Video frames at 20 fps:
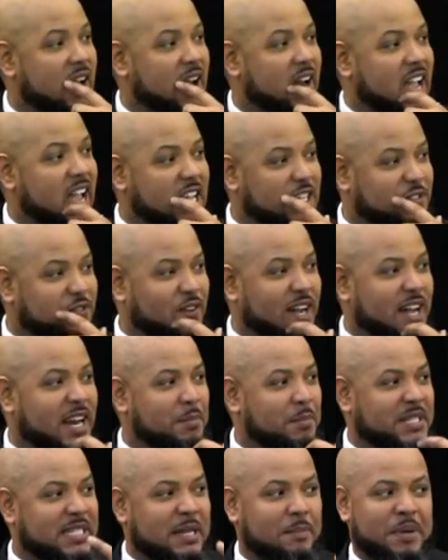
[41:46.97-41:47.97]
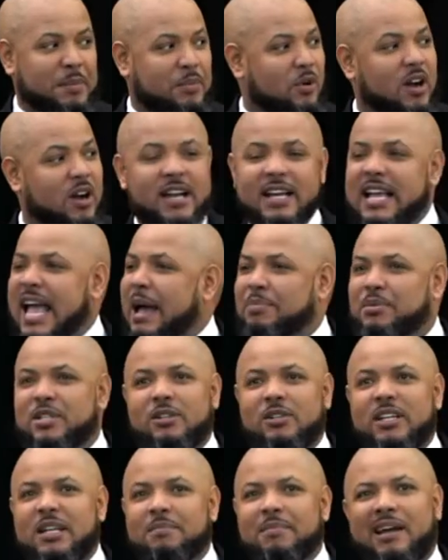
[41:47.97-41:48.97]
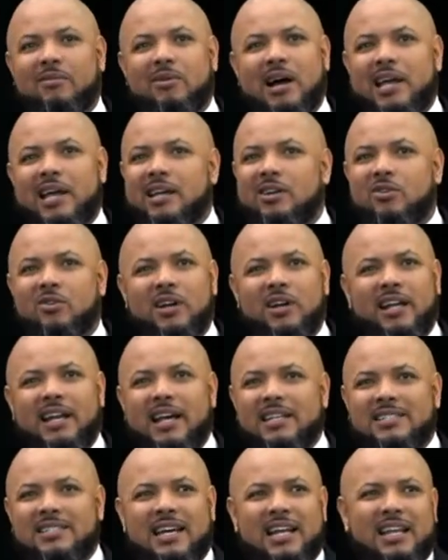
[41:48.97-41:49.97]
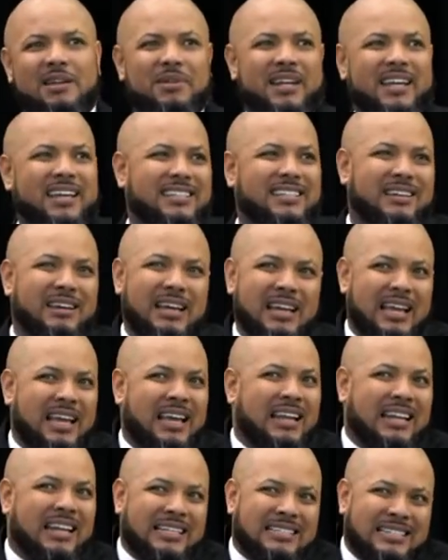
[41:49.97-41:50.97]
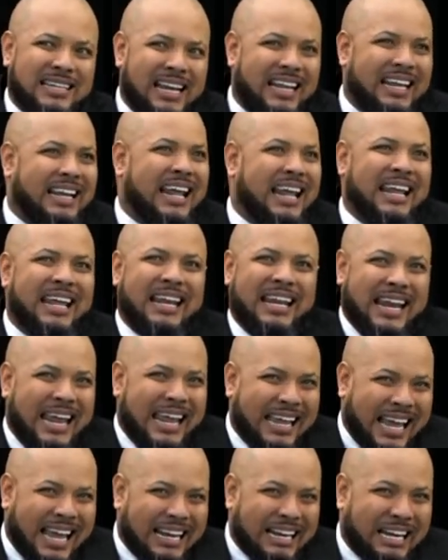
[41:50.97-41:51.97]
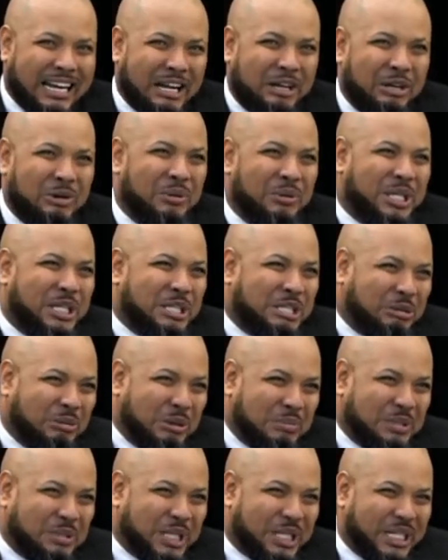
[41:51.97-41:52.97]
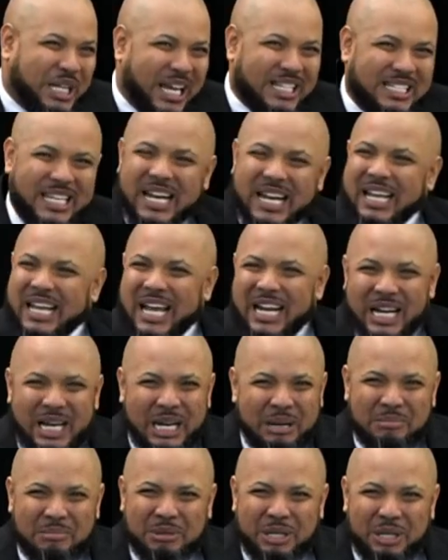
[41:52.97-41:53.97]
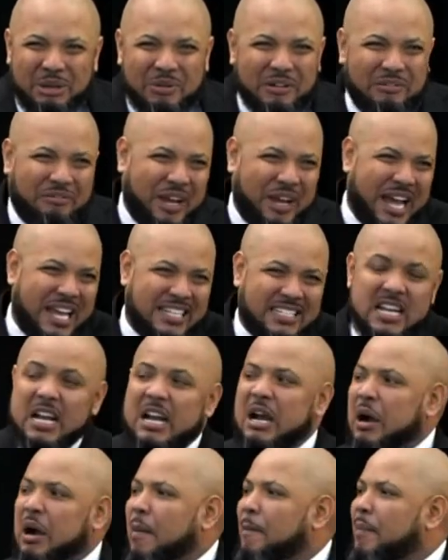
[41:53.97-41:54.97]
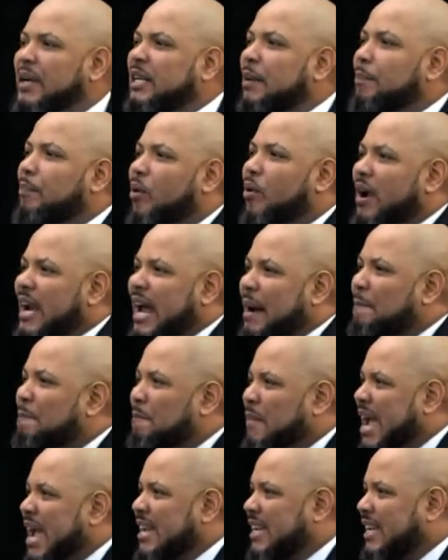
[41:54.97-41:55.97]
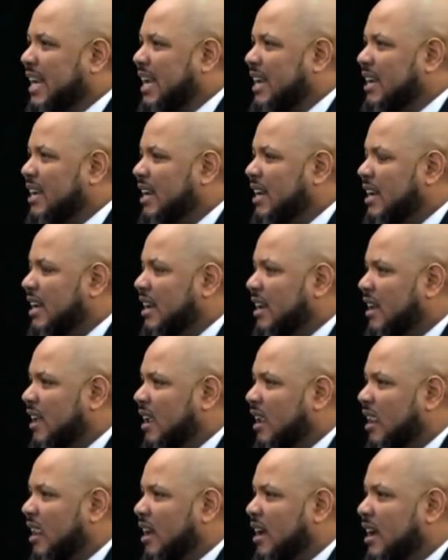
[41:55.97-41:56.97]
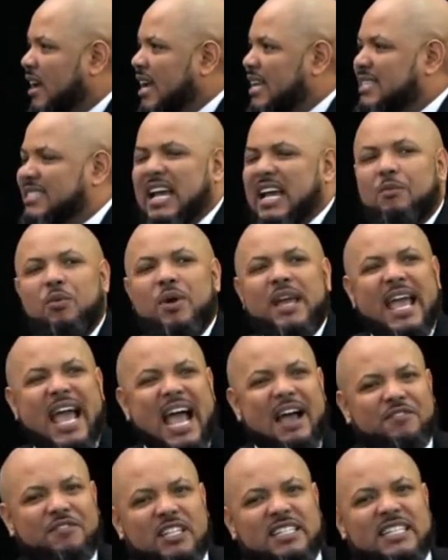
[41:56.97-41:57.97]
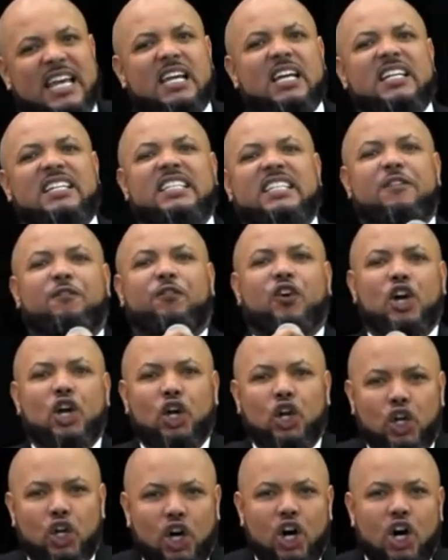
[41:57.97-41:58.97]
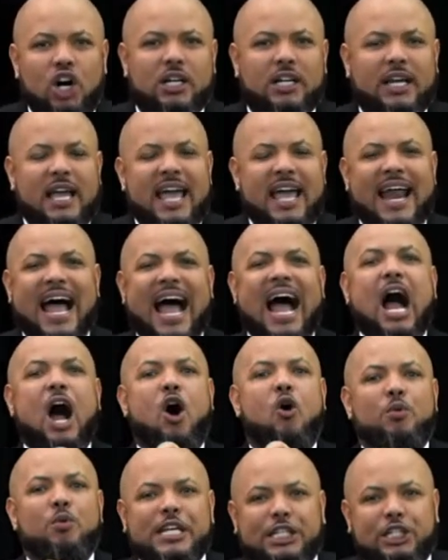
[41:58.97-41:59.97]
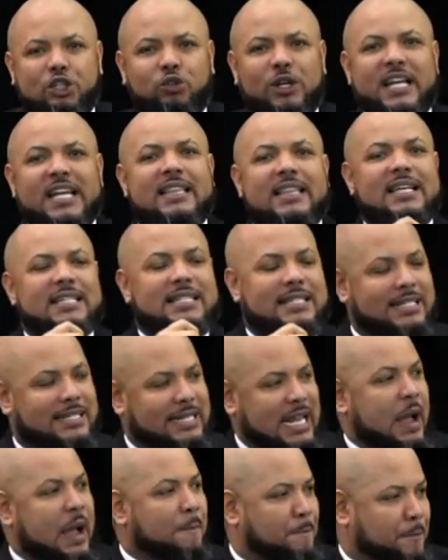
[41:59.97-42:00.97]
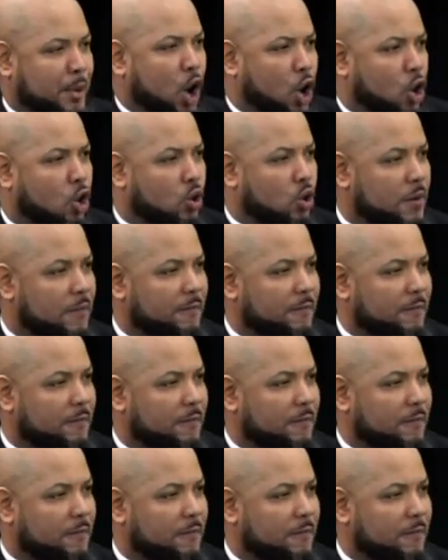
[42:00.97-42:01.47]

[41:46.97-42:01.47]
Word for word: That's funny, but some people are absolutely mad. Why he going there? That's not even it. That's not it. That ain't, it ain't got nothing to do with this scripture text. That ain't got nothing to do with fast. But the point I'm making is that we have to take a different look at how we treat this temple.